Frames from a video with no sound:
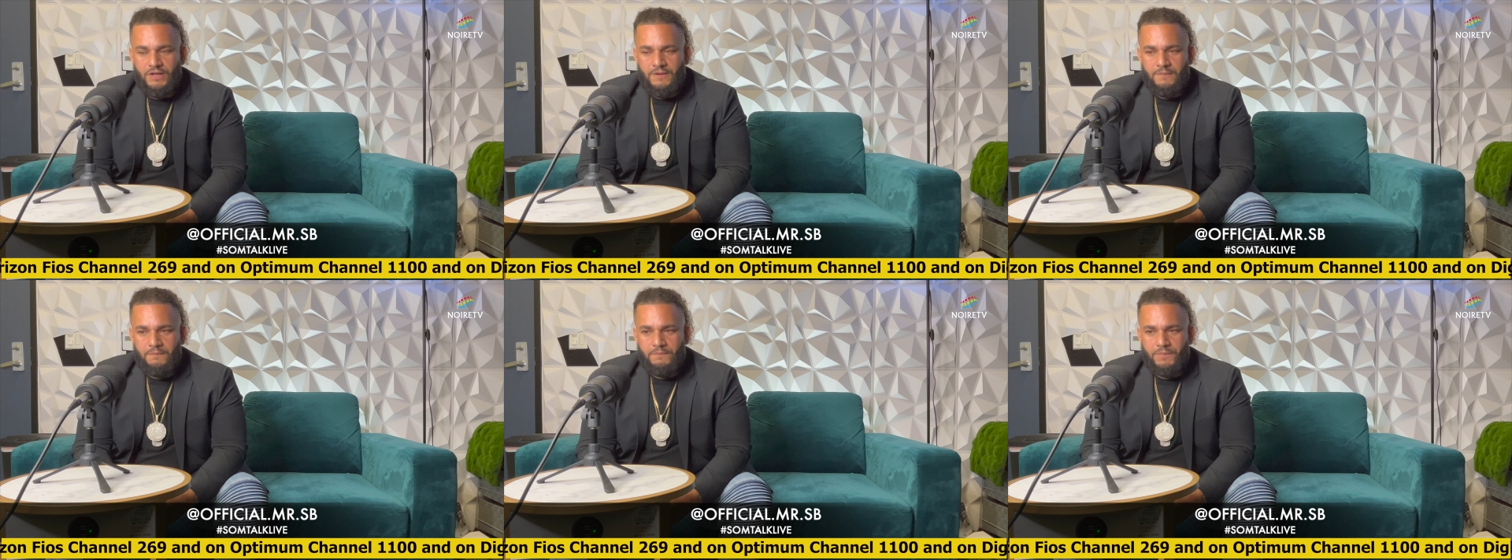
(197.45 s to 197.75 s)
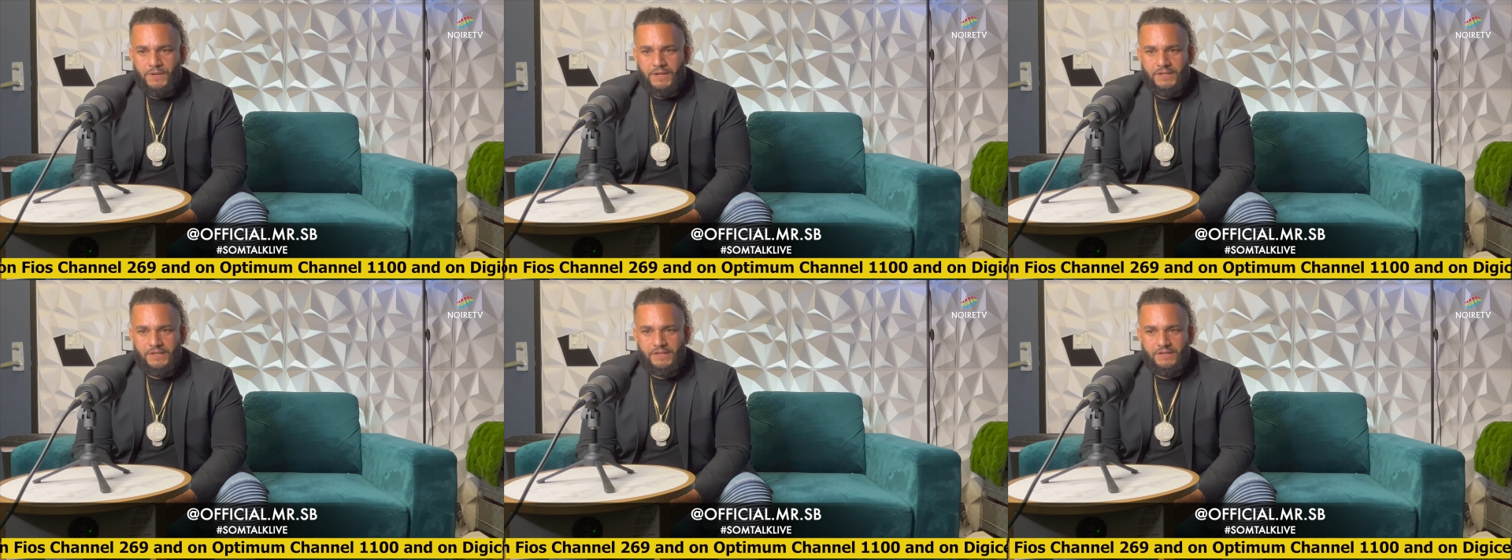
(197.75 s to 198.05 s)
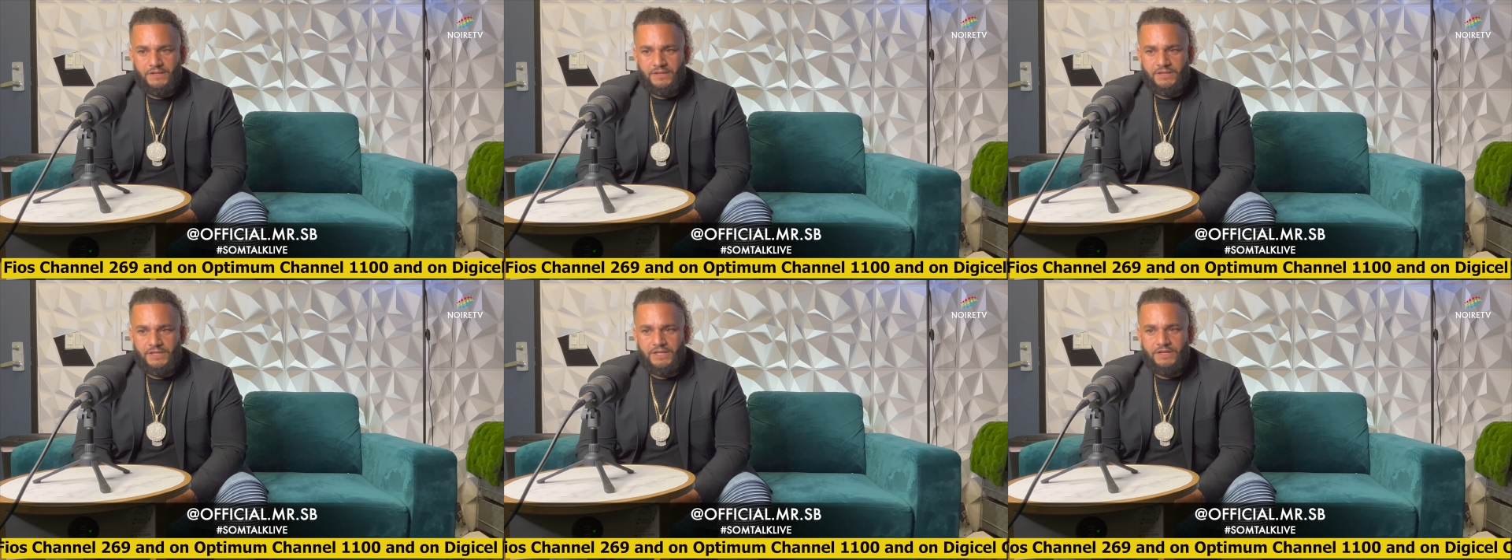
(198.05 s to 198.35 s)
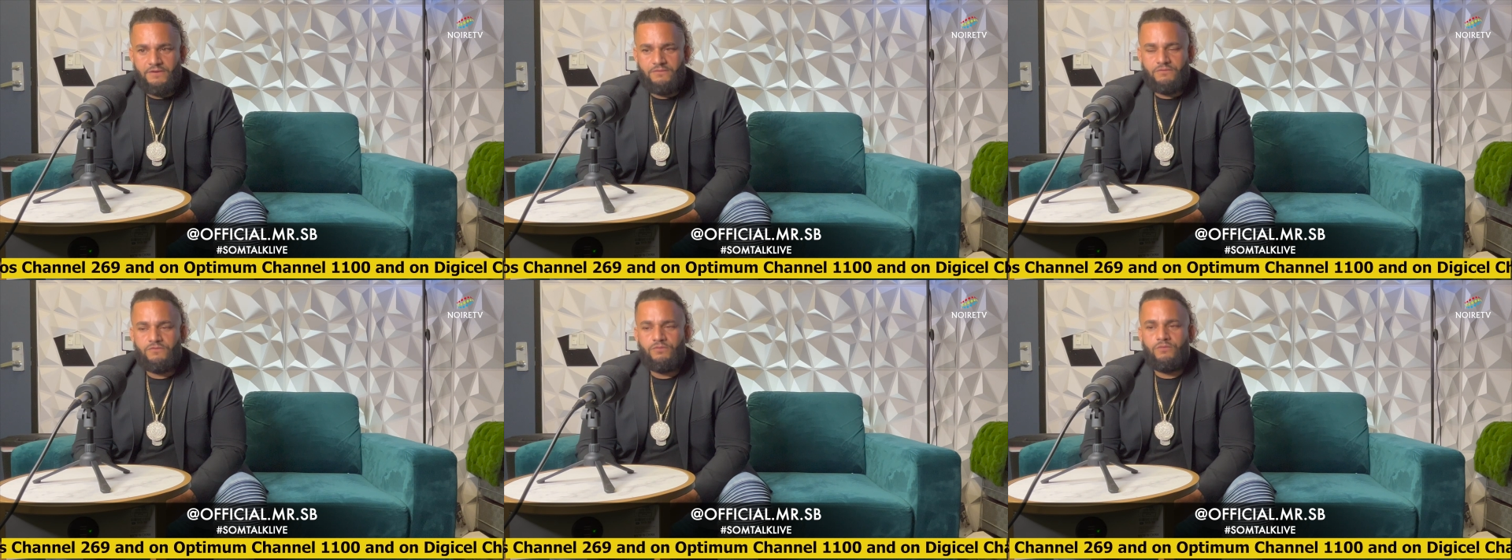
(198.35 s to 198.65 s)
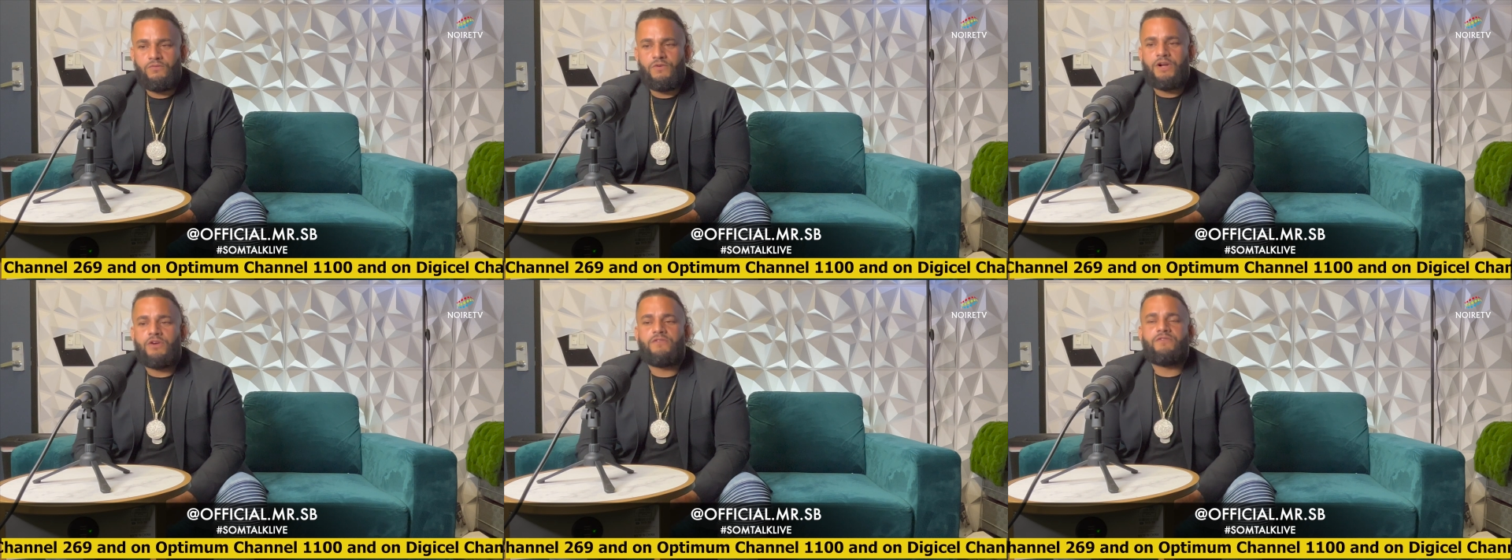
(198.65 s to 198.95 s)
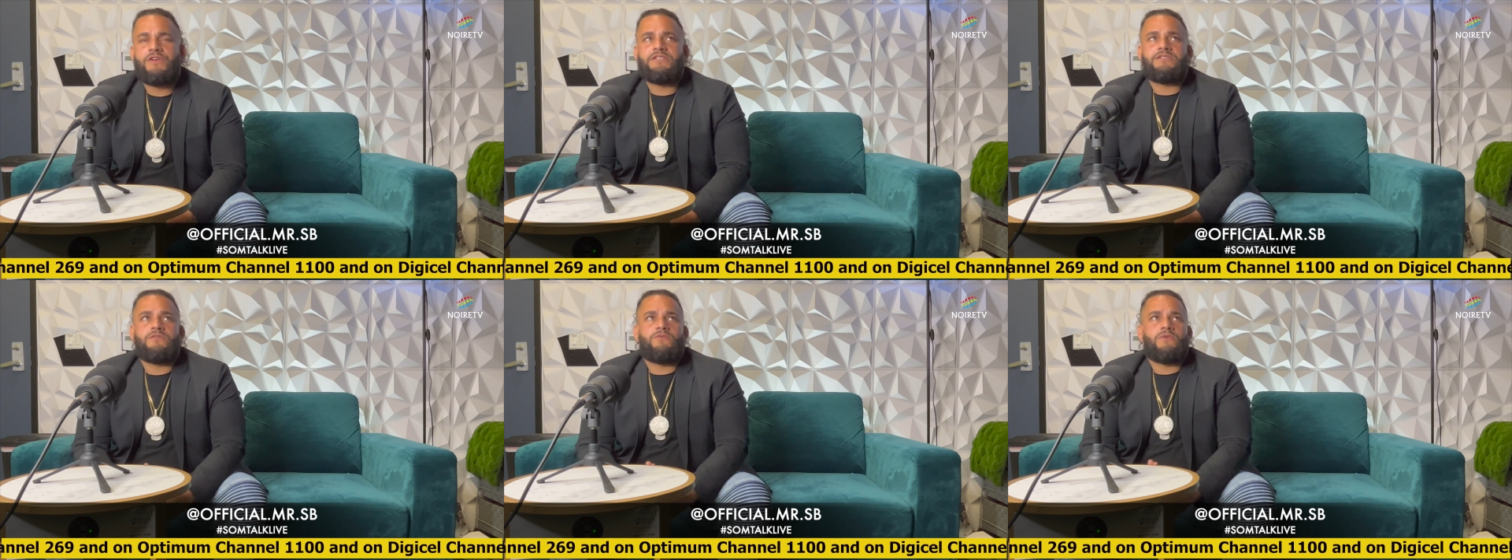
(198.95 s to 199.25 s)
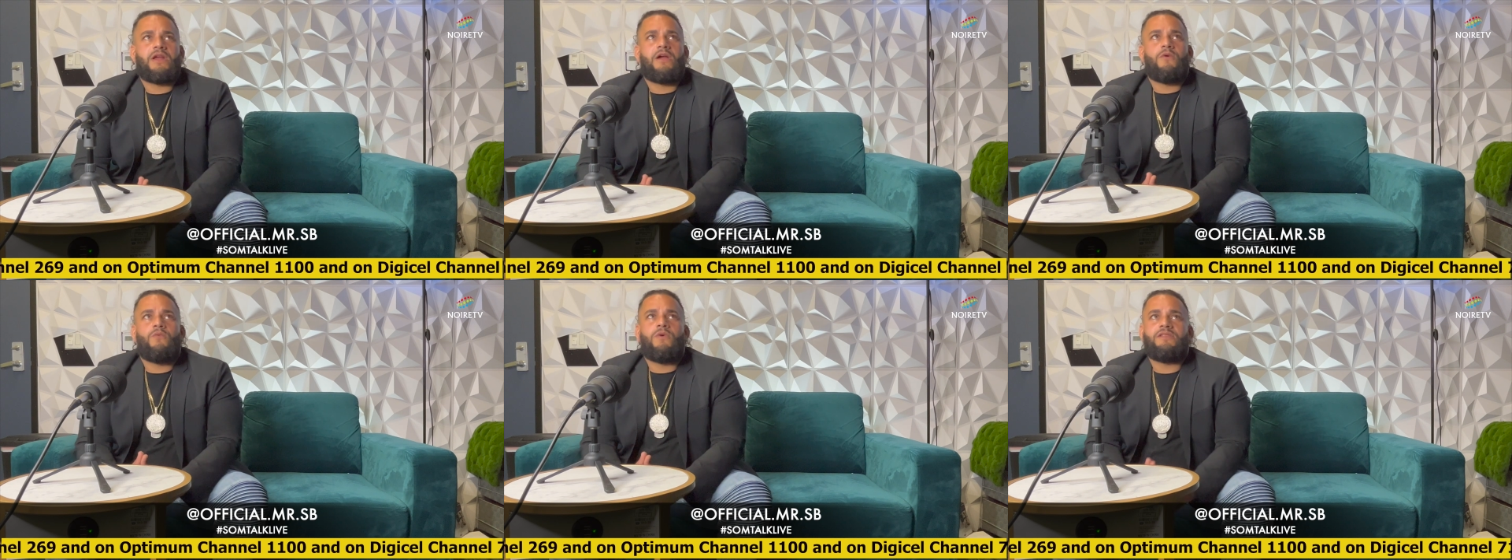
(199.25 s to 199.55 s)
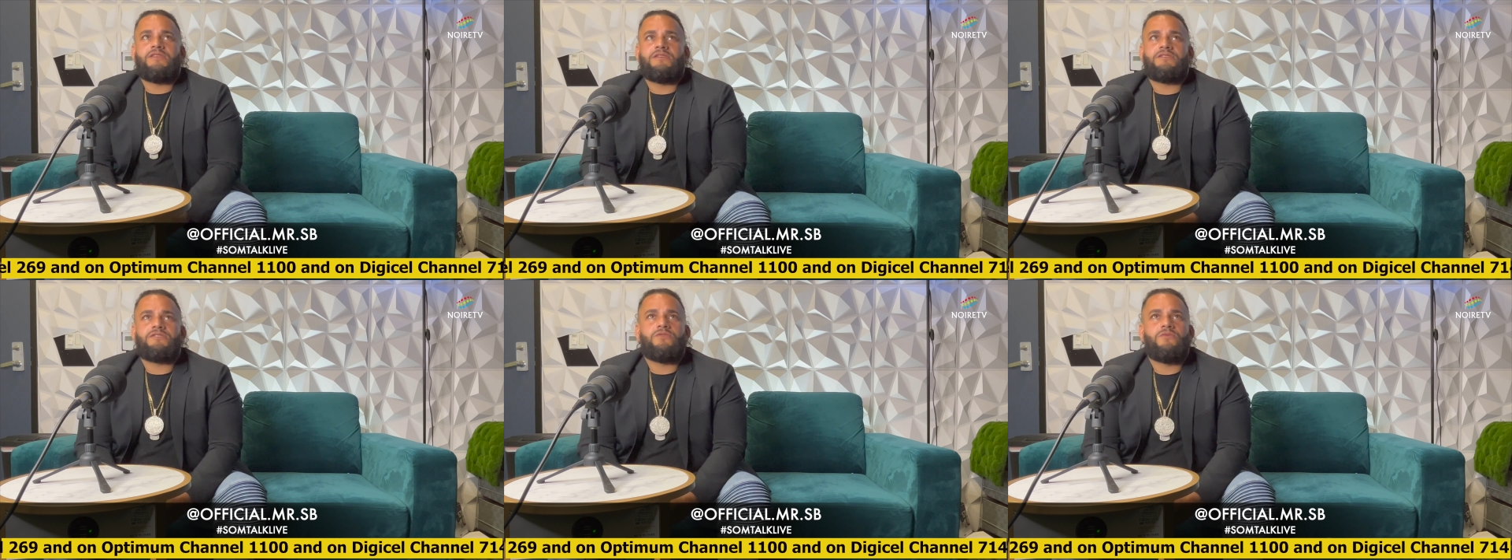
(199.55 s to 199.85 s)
But the real reason why I want this